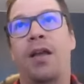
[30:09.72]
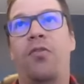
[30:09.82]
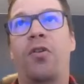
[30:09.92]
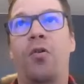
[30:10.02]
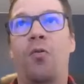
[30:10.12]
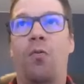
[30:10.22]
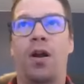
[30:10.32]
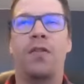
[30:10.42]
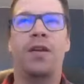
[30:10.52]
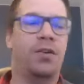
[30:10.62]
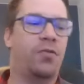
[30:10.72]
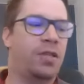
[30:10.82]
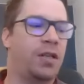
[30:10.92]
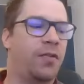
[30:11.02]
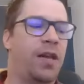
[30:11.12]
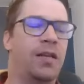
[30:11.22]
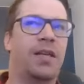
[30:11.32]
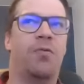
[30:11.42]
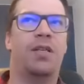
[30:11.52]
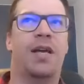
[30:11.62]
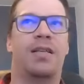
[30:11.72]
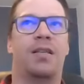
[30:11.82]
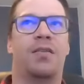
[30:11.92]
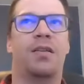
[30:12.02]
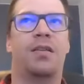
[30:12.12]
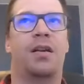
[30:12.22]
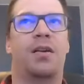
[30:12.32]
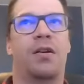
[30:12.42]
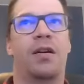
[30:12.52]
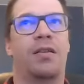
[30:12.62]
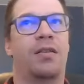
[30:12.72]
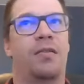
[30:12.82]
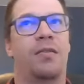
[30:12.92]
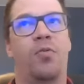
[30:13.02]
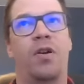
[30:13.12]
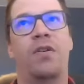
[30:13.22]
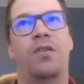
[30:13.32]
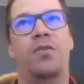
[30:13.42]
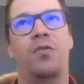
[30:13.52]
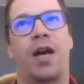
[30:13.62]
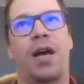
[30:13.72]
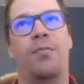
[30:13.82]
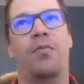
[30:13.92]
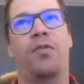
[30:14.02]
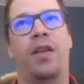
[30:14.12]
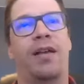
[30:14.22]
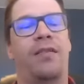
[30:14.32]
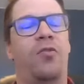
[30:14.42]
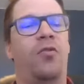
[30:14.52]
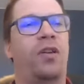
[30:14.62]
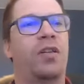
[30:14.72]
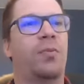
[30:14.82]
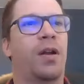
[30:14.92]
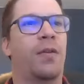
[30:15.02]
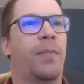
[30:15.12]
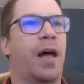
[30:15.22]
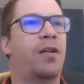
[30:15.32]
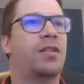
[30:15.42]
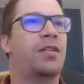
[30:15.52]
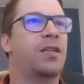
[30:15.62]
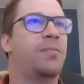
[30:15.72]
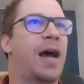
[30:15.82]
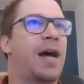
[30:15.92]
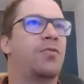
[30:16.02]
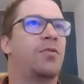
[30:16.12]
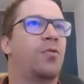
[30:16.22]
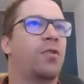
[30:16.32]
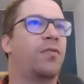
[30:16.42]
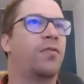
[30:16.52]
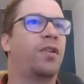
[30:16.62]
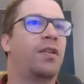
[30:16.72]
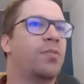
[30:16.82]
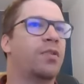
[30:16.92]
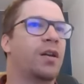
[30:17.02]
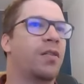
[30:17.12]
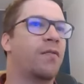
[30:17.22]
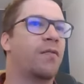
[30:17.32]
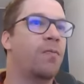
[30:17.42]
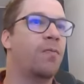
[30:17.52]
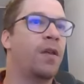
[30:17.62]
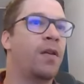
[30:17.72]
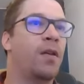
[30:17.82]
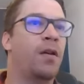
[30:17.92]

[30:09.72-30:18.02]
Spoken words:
And so one of the interesting things that we tested this year is the previous 2 times that 2C has been on the ballot, it's passed with north of 60% of the vote.